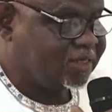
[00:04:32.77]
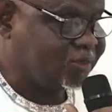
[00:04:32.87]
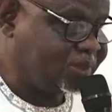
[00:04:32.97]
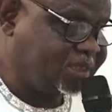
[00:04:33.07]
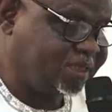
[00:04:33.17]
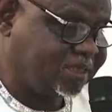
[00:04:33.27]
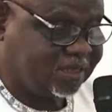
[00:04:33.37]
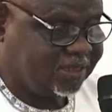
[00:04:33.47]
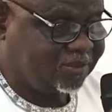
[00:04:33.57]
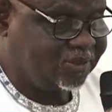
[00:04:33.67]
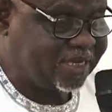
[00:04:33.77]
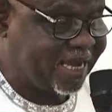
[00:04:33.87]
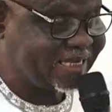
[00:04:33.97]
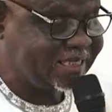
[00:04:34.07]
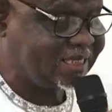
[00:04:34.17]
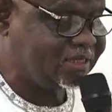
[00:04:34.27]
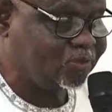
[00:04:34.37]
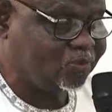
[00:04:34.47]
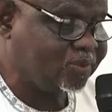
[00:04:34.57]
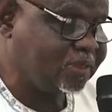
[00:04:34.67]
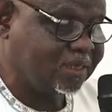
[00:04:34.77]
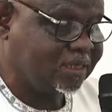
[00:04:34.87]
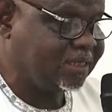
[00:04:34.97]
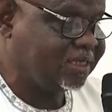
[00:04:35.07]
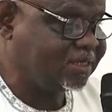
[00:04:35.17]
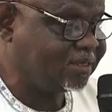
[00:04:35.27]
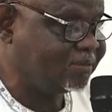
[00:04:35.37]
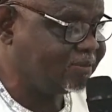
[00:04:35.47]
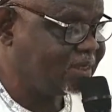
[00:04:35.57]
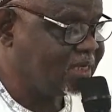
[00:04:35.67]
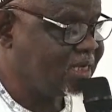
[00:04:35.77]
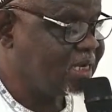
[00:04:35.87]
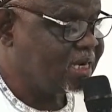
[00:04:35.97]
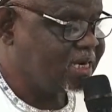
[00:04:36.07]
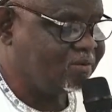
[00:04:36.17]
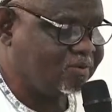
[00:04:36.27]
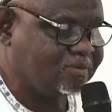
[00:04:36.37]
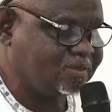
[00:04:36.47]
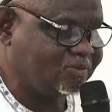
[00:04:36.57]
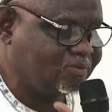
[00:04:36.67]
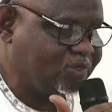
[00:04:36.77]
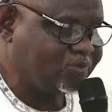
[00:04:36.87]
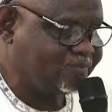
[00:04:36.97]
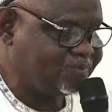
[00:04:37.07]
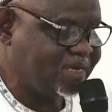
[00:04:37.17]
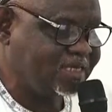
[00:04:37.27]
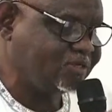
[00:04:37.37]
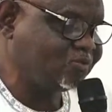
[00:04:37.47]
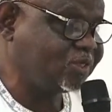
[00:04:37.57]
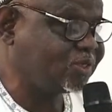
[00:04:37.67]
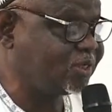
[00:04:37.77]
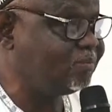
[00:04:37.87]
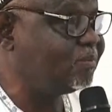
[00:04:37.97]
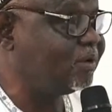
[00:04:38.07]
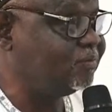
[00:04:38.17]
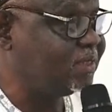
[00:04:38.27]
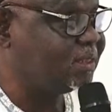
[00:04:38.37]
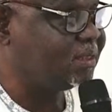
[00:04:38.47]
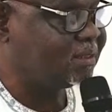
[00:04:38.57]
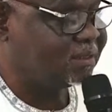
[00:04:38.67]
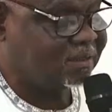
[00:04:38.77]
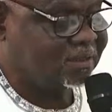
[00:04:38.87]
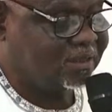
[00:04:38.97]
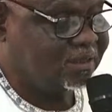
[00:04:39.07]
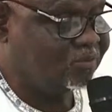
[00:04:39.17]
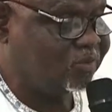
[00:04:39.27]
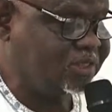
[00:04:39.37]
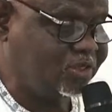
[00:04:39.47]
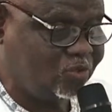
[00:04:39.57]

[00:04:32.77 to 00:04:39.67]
So this is the extent to this thing. Now, we compare this with some of the